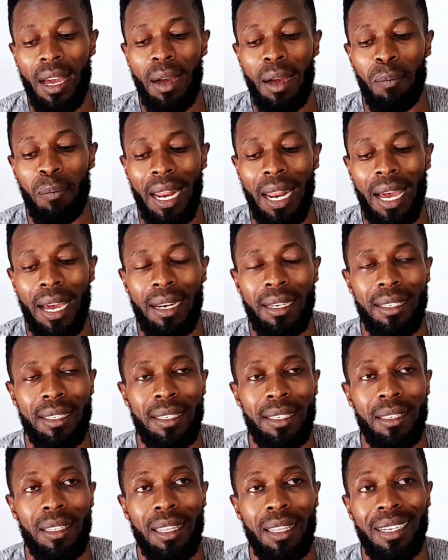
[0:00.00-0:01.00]

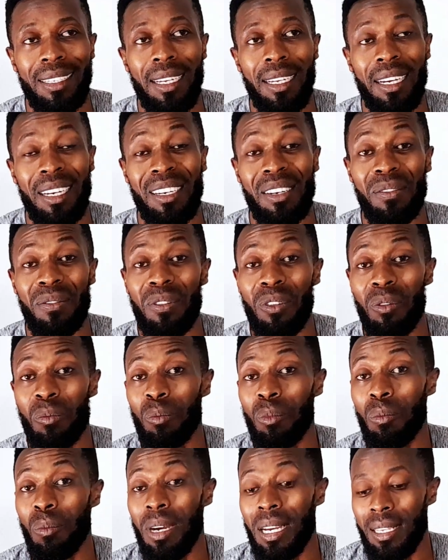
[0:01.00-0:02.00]
plans that are
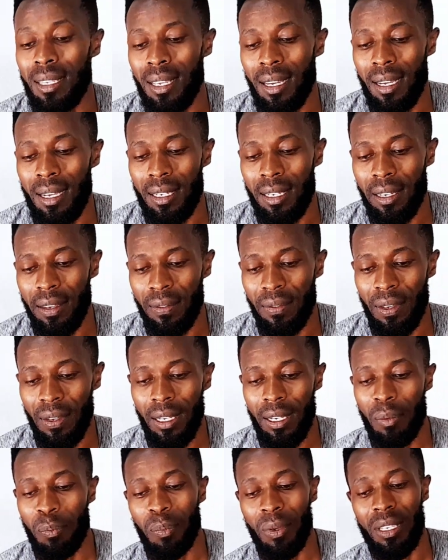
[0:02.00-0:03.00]
informed by
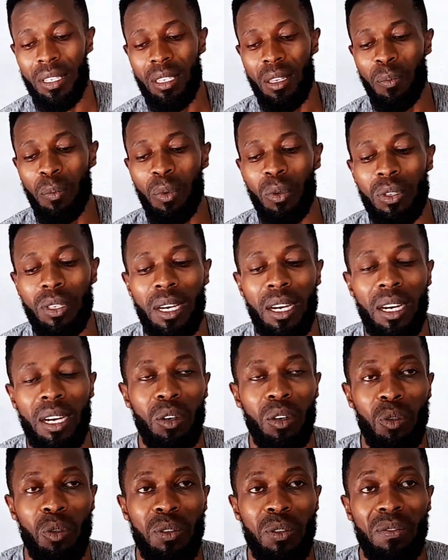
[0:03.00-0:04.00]
scientific principles
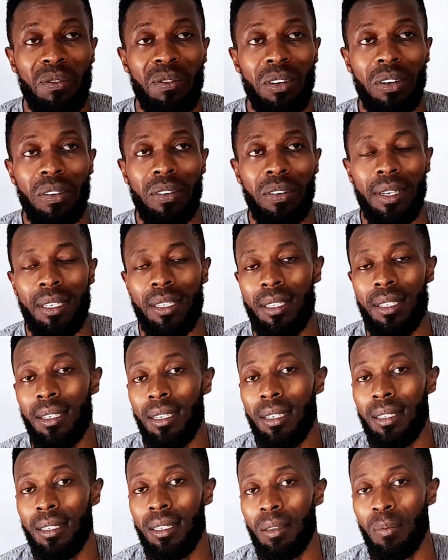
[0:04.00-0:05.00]
across various
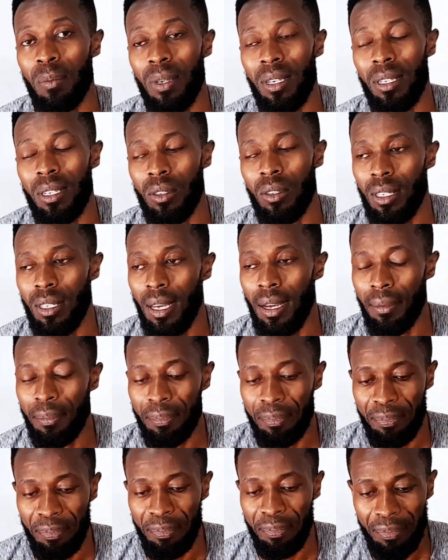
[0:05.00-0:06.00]
disciplines, yeah?
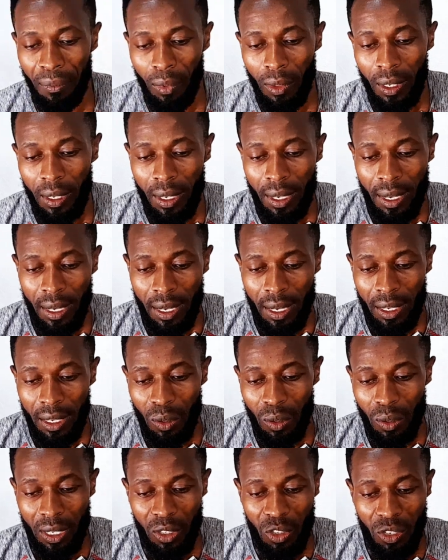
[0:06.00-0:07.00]
So
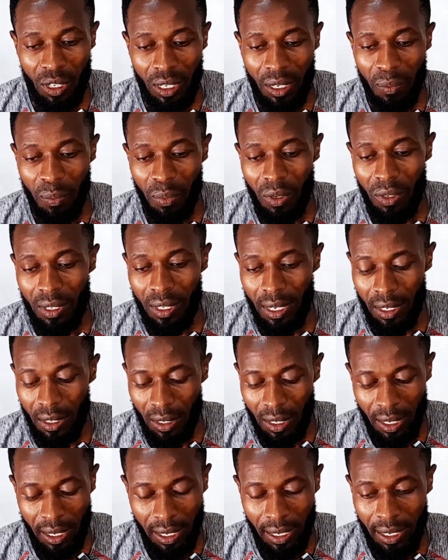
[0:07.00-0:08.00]
the training process,
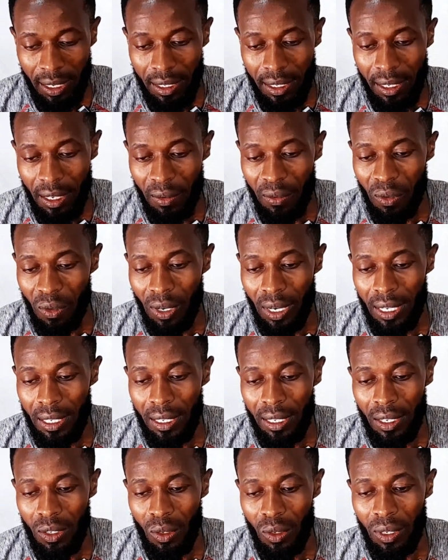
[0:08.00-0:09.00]
let's say,
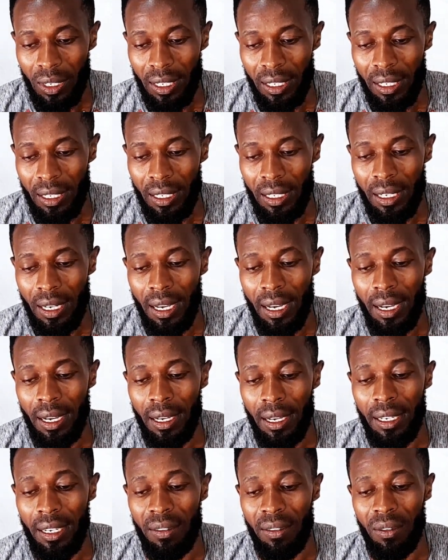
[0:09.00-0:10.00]
focuses on
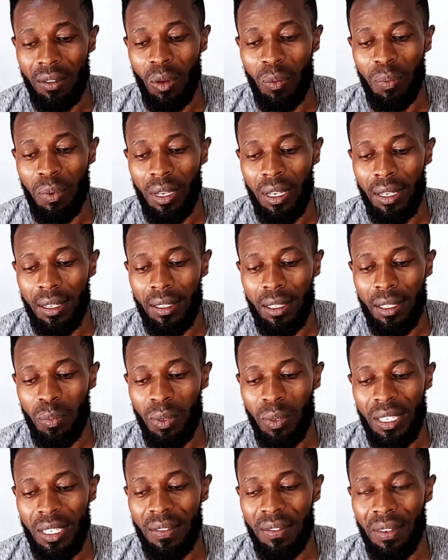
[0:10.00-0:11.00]
developing
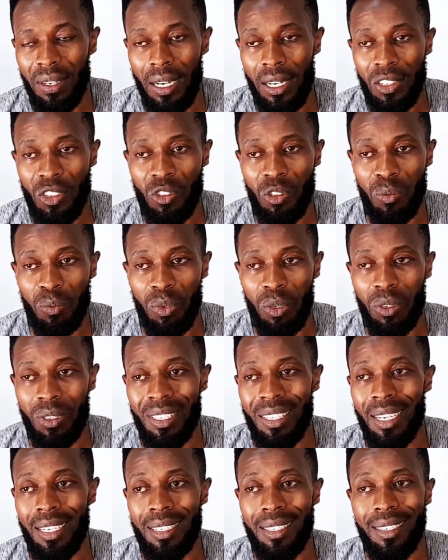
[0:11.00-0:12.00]
specific attributes
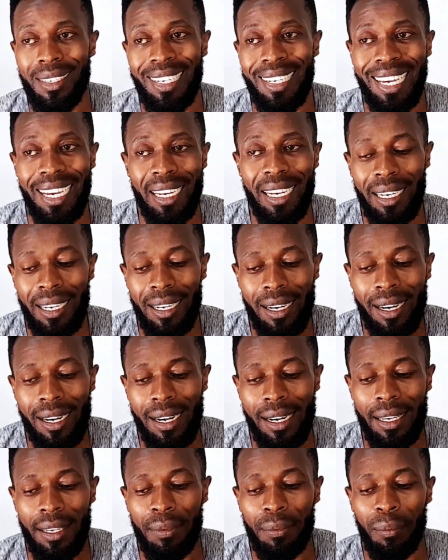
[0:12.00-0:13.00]
that
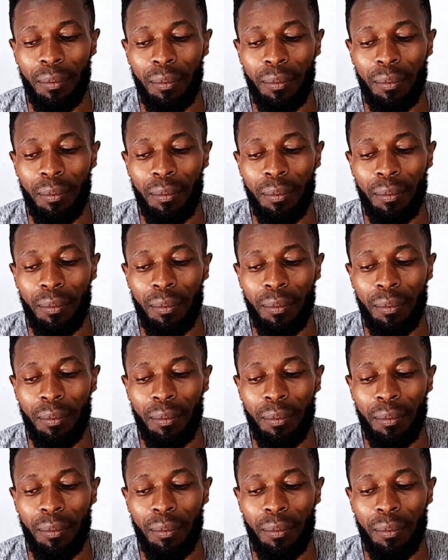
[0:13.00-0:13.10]
directly